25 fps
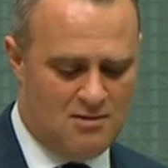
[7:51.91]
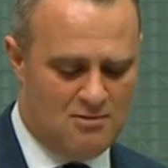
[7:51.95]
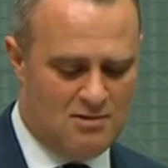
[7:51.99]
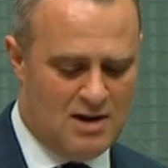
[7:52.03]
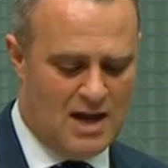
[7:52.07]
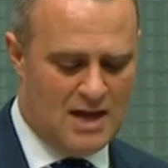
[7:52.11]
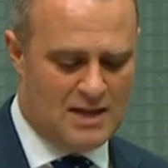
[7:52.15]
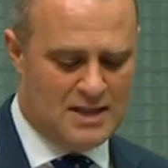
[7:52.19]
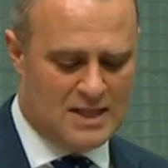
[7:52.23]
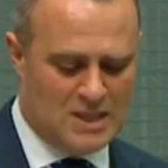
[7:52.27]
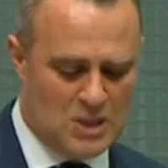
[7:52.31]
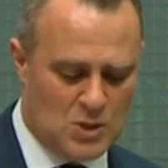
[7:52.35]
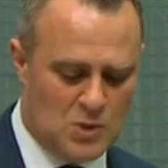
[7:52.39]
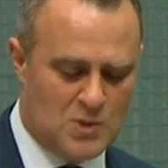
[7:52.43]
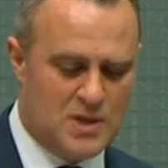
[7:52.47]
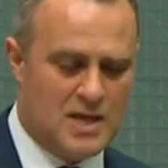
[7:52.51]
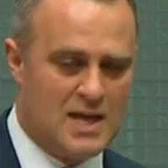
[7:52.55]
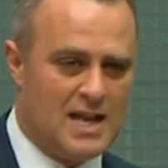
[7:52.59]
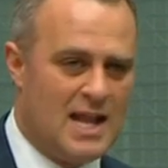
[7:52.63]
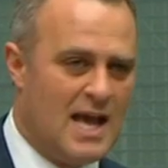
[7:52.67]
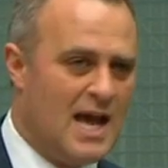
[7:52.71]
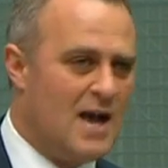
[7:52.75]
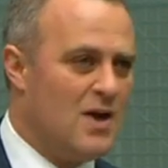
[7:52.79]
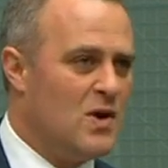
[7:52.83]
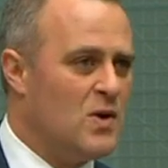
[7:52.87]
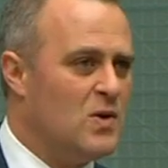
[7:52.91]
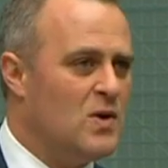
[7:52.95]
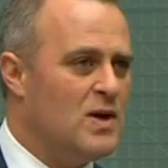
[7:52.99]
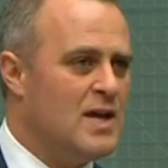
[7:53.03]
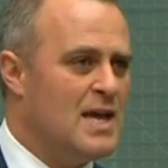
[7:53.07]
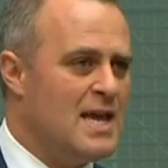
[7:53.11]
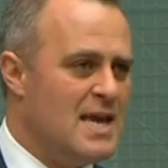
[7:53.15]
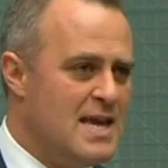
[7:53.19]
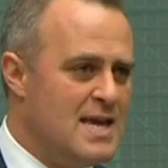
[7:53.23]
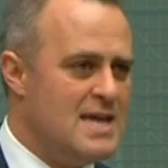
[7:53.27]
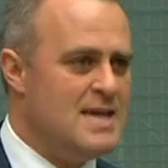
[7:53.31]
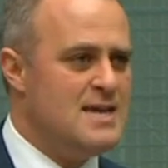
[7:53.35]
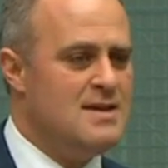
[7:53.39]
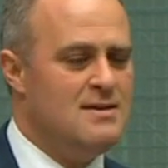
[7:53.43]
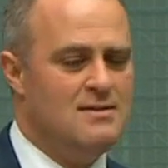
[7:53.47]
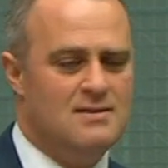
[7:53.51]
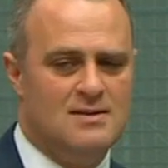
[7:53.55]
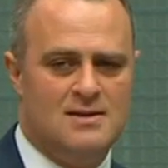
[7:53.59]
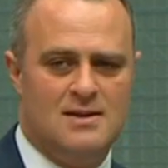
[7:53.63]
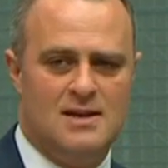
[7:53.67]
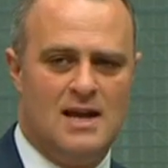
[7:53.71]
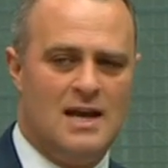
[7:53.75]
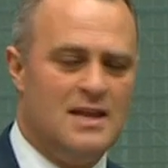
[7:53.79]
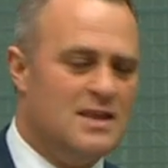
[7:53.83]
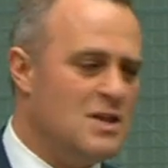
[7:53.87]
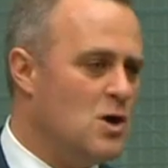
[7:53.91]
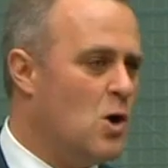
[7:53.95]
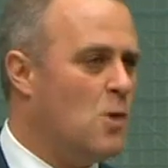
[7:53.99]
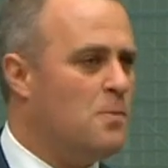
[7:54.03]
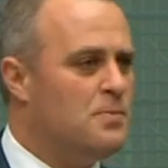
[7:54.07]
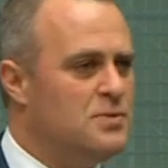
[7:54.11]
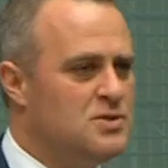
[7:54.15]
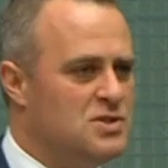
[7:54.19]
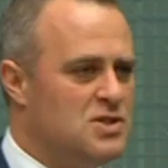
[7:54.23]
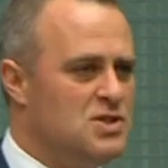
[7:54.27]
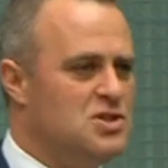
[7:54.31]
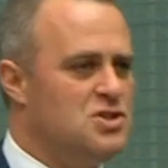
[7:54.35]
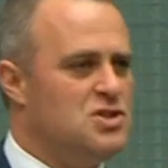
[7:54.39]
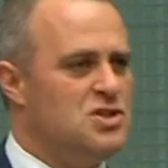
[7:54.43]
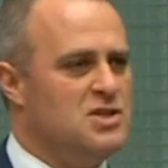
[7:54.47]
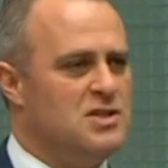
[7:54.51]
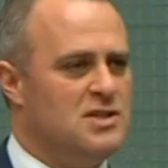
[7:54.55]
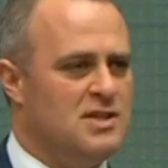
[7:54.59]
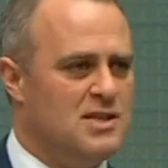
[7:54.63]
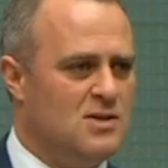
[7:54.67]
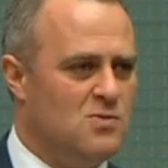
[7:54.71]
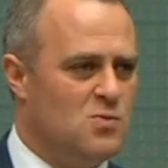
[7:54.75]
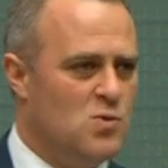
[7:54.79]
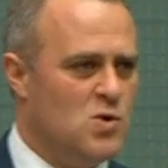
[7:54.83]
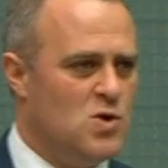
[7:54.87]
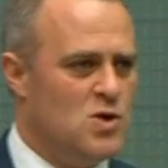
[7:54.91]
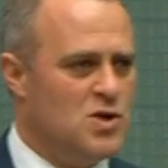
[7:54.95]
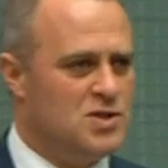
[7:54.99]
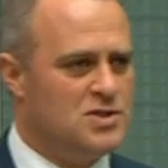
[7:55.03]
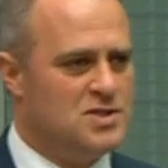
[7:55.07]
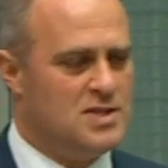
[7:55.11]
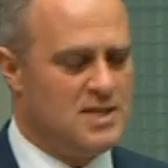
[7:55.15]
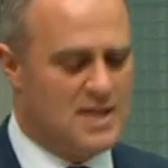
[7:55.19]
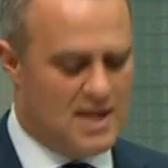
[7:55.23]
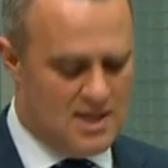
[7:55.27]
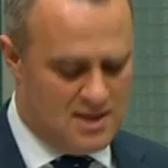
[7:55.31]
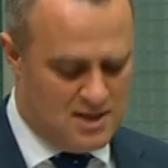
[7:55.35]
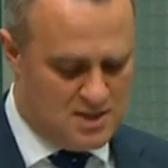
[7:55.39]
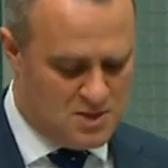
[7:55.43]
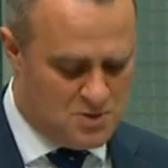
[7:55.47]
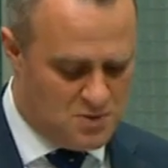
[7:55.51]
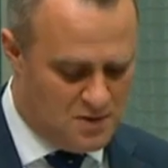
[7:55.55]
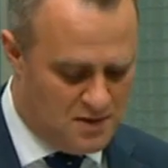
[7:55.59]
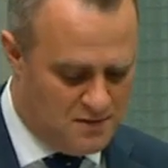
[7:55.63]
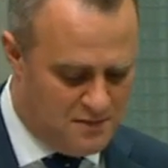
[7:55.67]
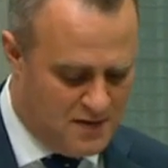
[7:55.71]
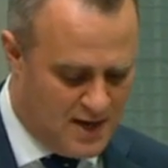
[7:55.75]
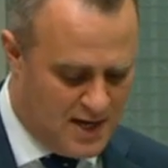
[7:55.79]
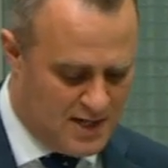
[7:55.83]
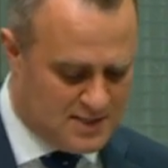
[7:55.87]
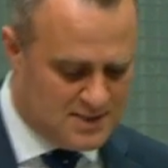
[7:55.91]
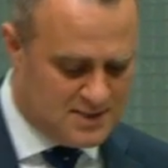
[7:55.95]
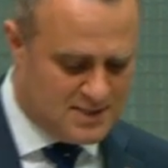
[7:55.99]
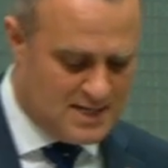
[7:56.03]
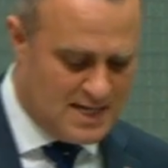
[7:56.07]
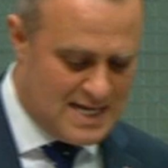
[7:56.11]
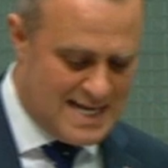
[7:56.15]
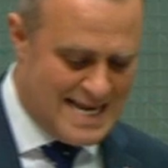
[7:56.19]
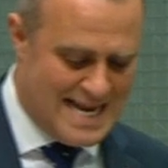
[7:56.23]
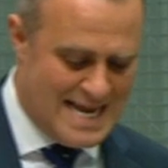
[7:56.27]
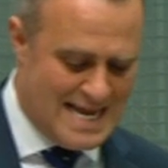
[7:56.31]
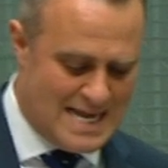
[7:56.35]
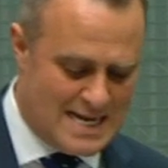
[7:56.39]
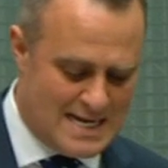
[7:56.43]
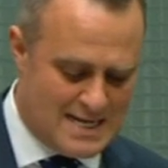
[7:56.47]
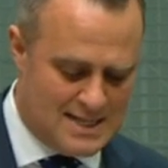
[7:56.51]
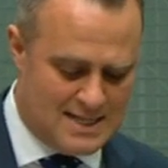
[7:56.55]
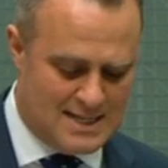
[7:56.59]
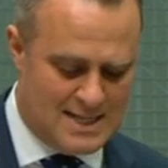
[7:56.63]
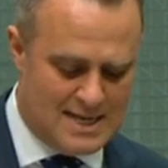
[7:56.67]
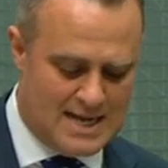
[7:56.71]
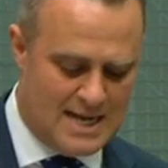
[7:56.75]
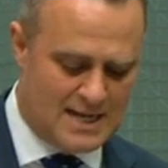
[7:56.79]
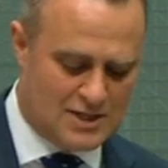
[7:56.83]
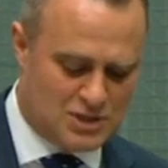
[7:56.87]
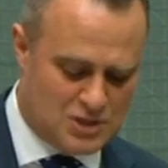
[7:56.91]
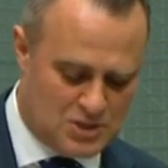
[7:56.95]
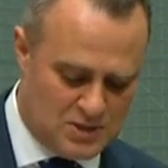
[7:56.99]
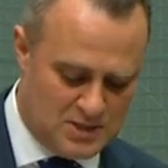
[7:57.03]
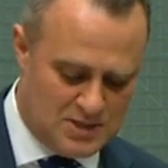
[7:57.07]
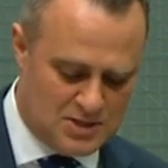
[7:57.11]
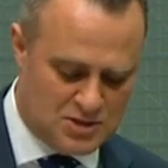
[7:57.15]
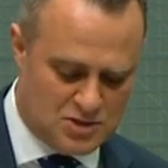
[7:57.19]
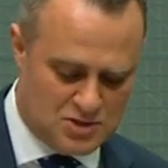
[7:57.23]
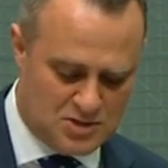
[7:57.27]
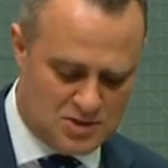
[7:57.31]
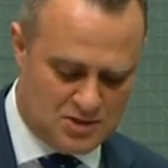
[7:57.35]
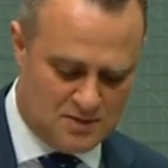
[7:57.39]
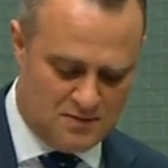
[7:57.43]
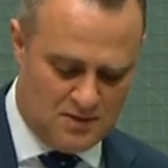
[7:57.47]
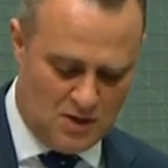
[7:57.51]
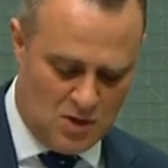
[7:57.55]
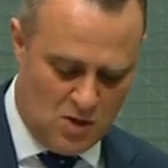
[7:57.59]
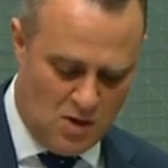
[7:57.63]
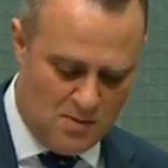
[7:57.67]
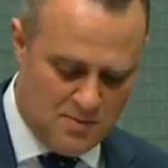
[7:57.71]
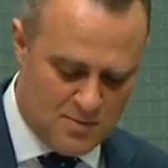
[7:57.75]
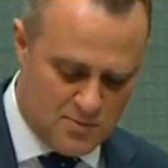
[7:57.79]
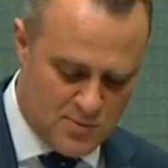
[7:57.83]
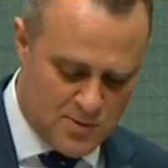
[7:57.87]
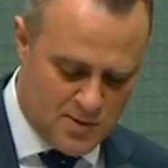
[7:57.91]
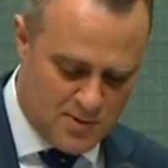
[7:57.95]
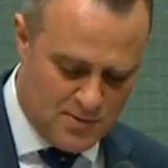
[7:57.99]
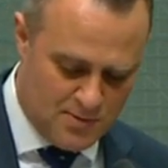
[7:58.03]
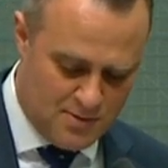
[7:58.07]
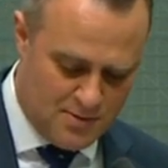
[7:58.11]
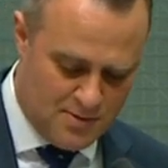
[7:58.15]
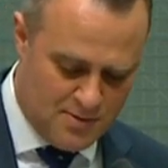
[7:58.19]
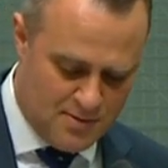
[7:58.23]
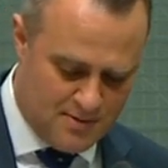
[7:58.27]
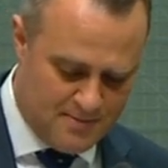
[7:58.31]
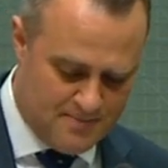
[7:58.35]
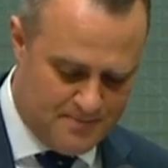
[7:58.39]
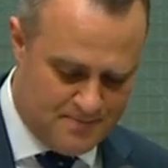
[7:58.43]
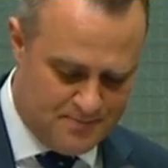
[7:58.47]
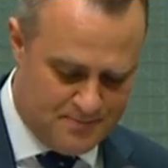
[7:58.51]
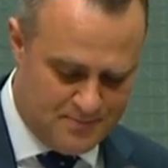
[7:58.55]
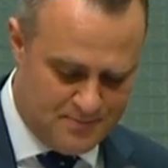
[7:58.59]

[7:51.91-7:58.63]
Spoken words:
rather than looking at how he and the opposition can work together to advance the national interests of the Commonwealth.